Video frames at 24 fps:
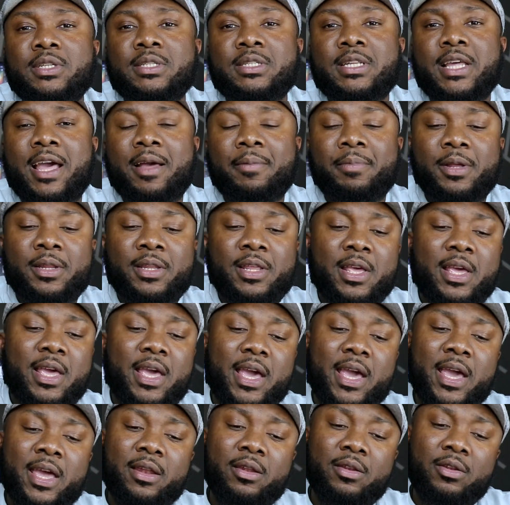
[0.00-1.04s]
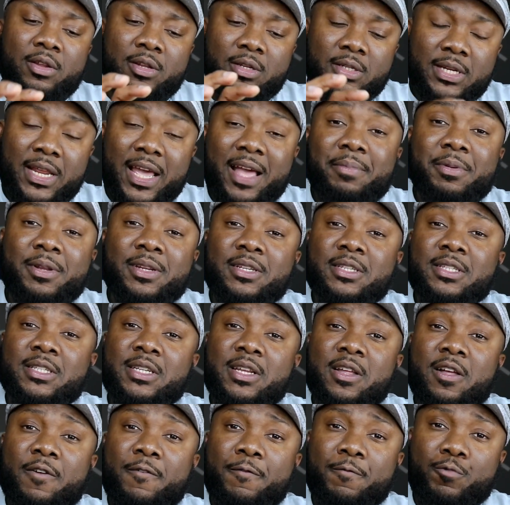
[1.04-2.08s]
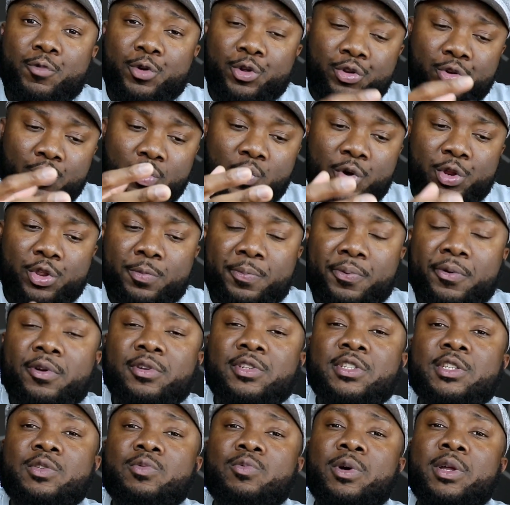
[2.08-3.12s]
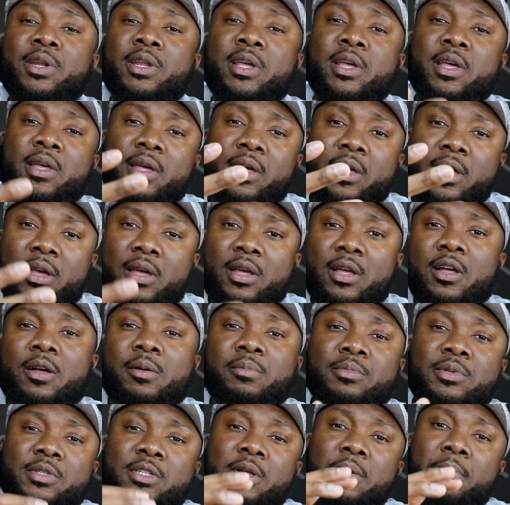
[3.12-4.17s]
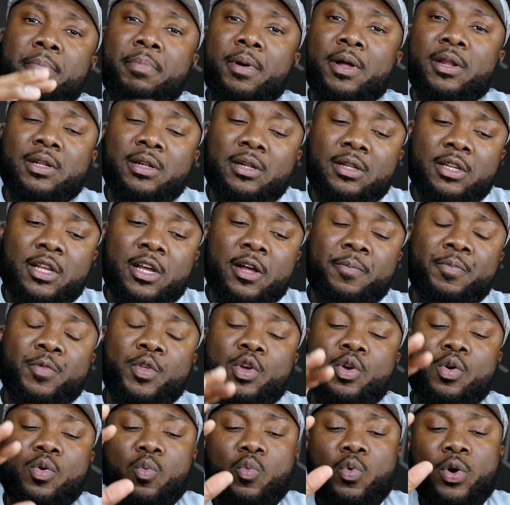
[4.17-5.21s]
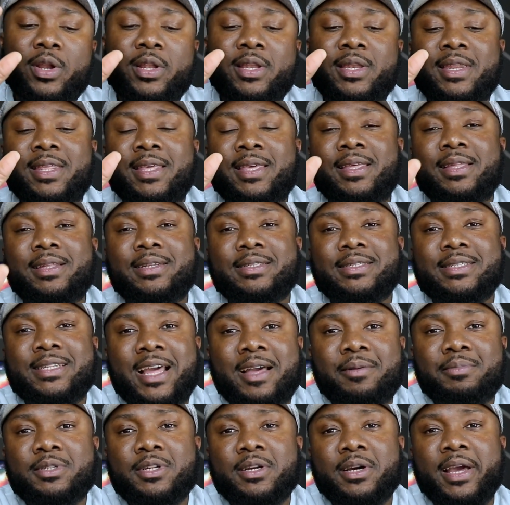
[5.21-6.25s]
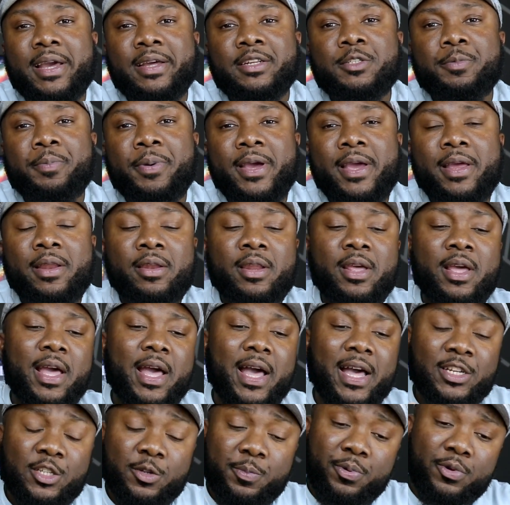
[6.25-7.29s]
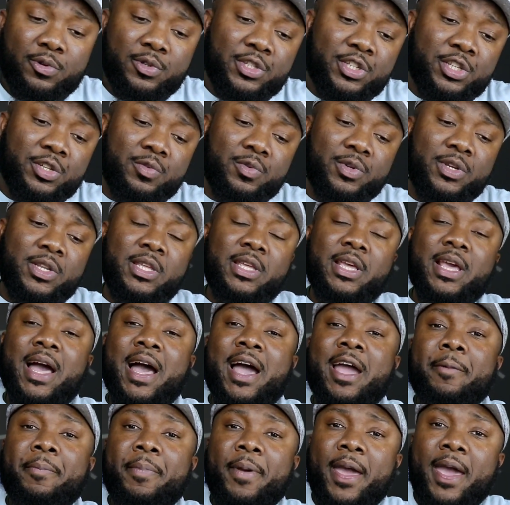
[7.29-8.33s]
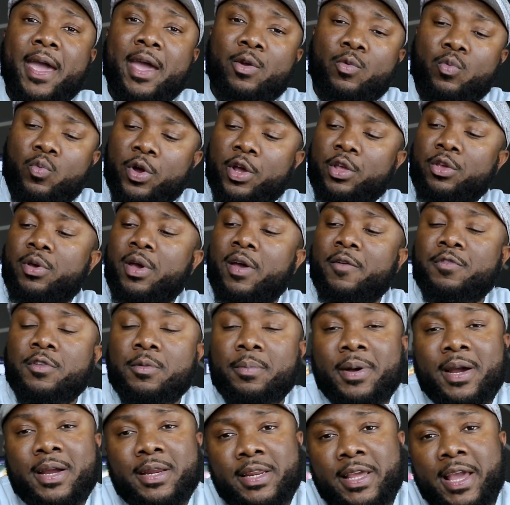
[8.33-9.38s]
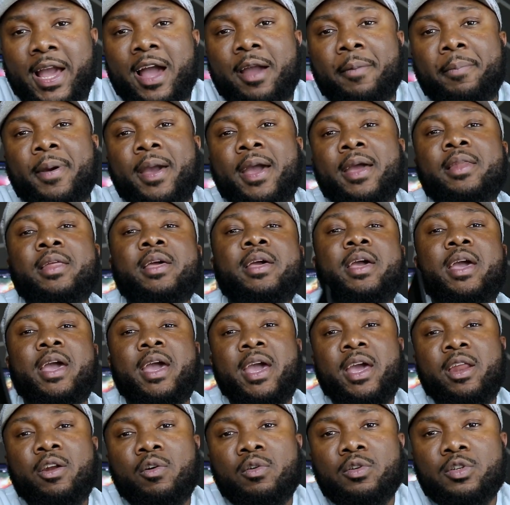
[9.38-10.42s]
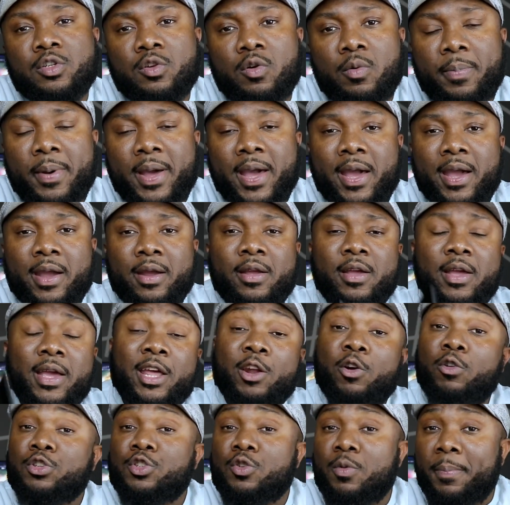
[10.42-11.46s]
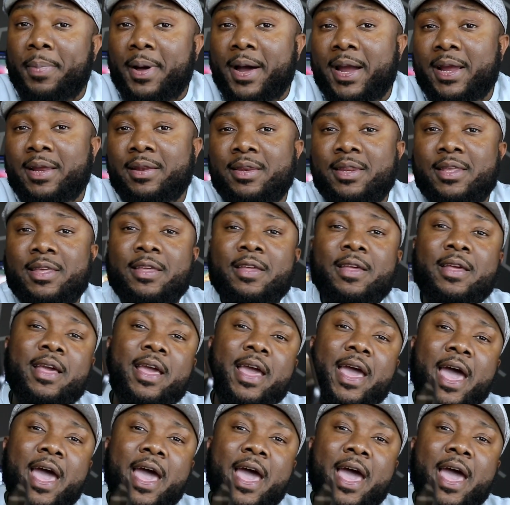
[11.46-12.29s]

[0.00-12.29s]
this tablet, and the tablet itself, when you purchase one, it comes bundled up with the Samsung S Pen, as opposed to the iPad where you have to buy the iPad and also buy the